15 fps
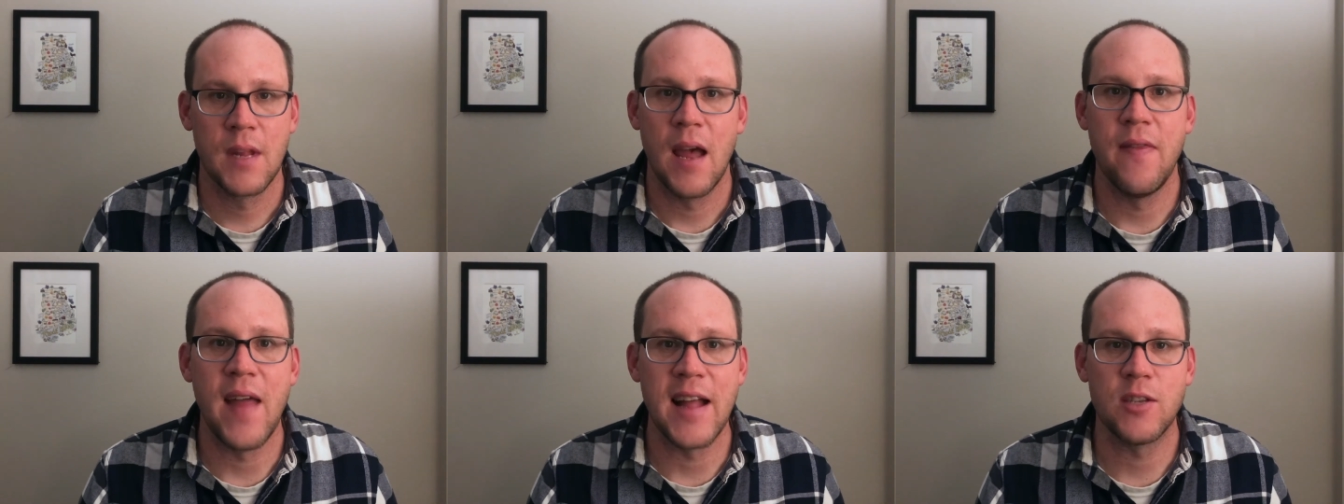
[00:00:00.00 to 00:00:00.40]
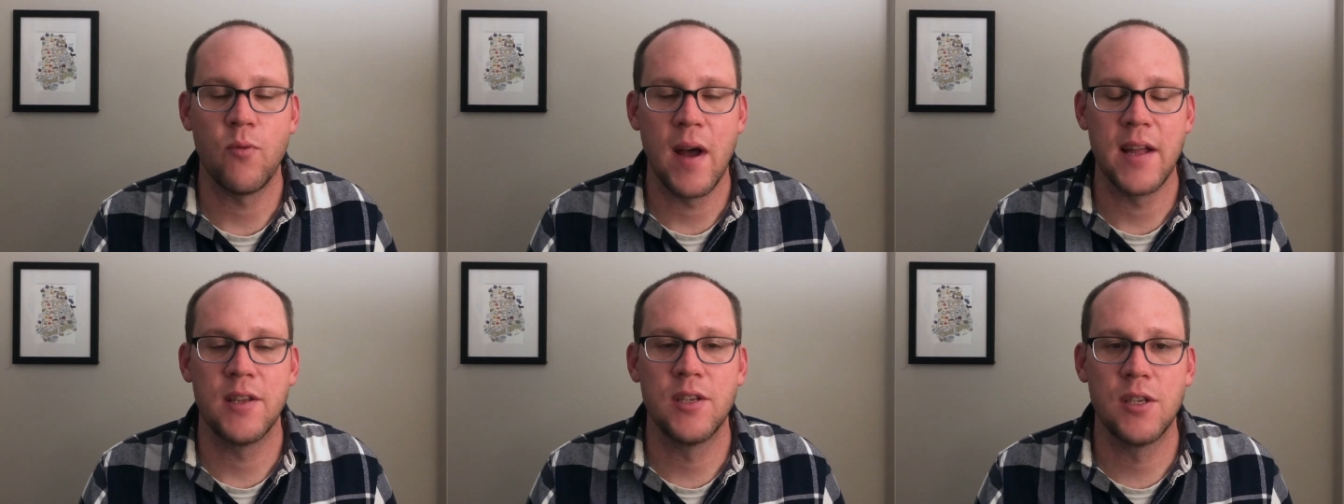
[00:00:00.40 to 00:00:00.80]
And that's
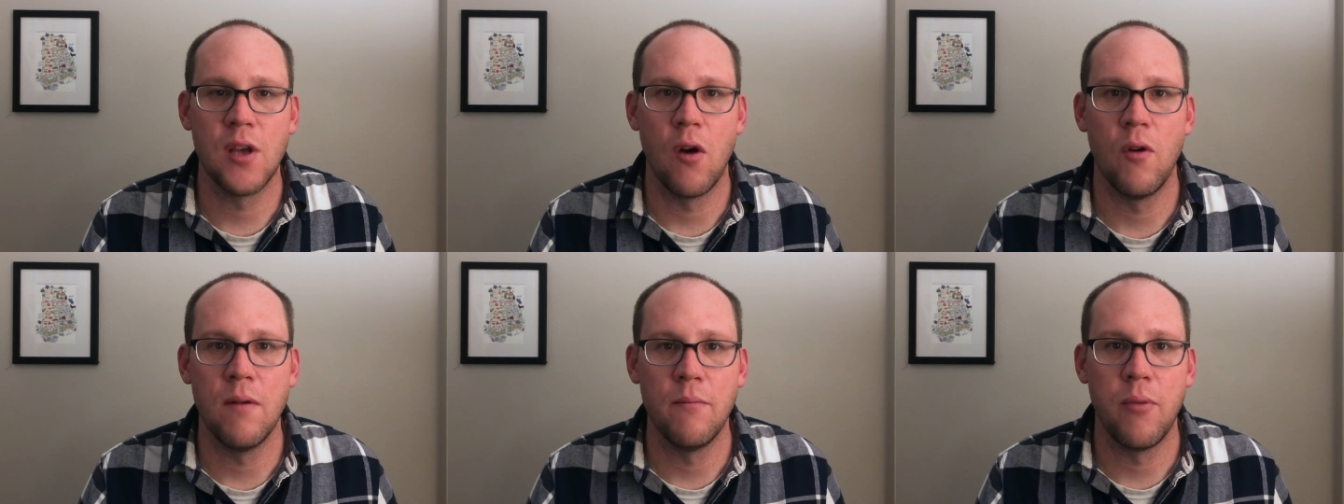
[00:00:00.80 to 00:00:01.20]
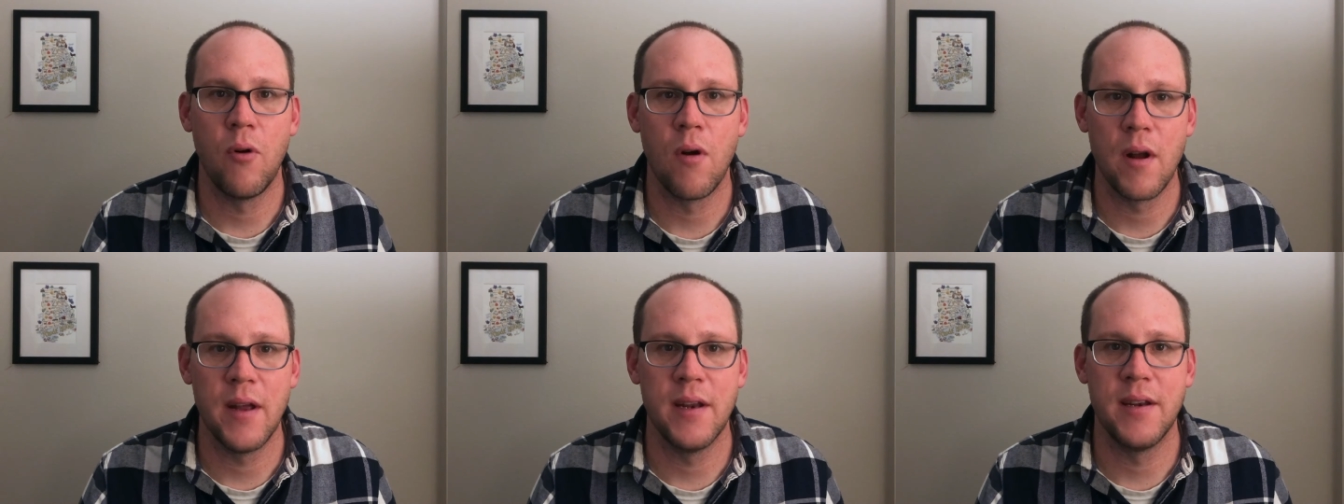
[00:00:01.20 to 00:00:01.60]
why it's so
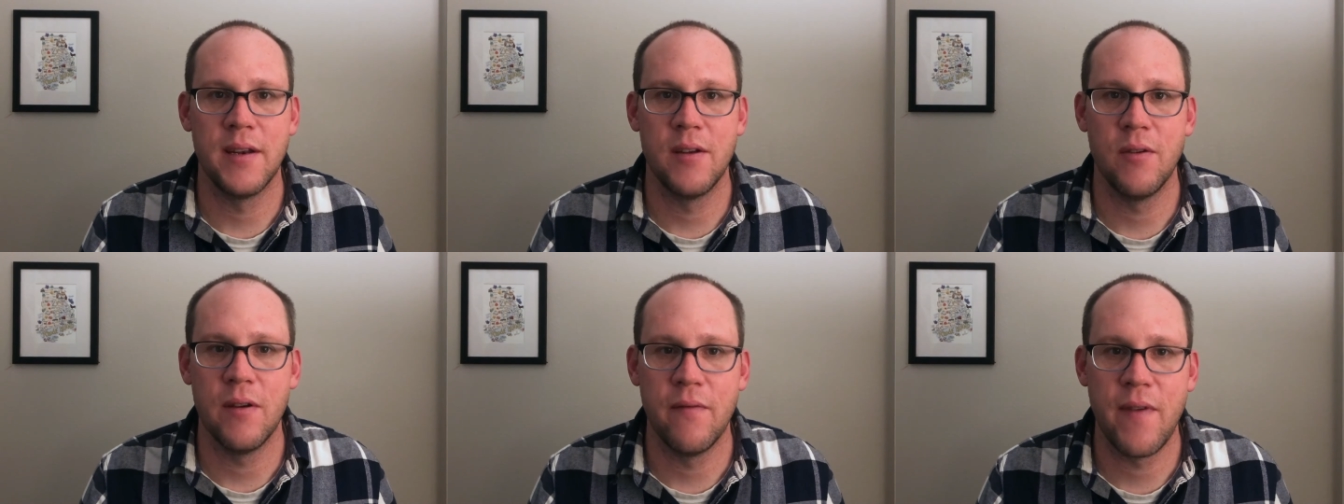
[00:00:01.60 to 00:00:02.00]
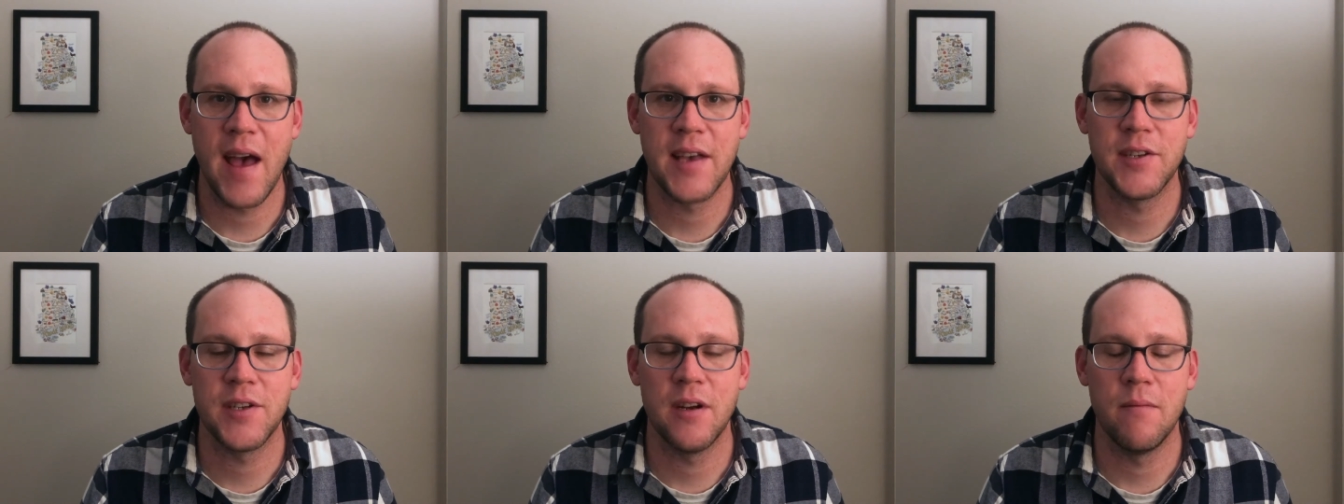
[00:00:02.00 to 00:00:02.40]
important to
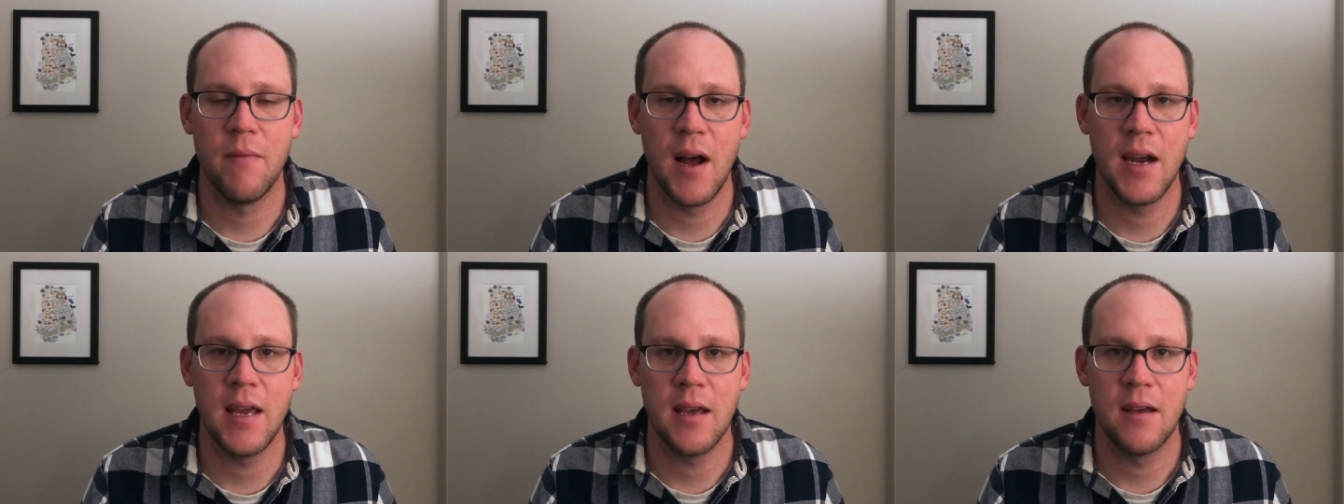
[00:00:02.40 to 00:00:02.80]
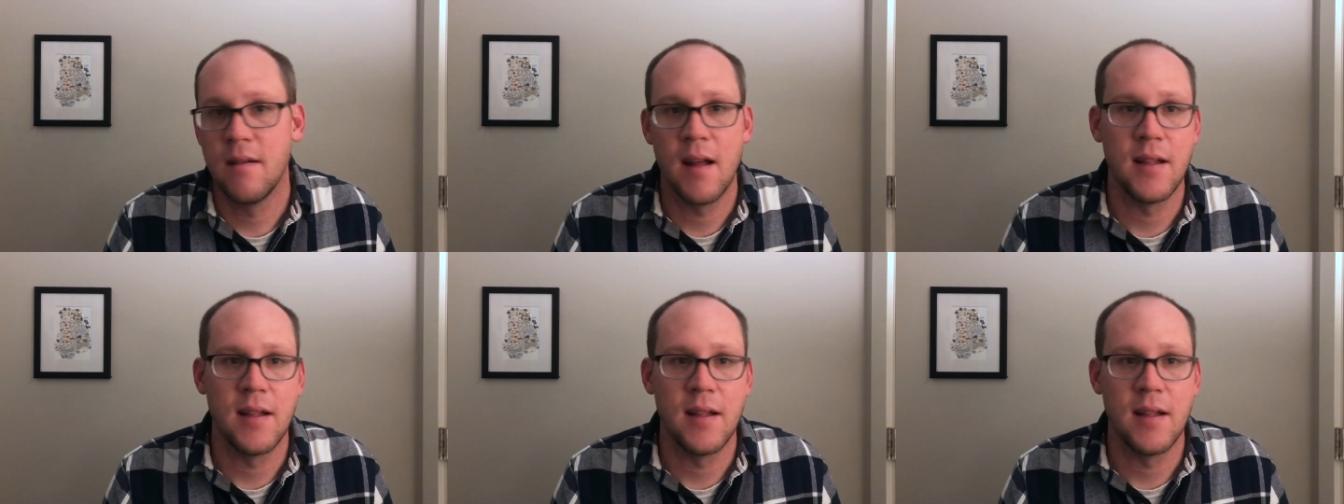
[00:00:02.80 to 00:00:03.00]
invest your money.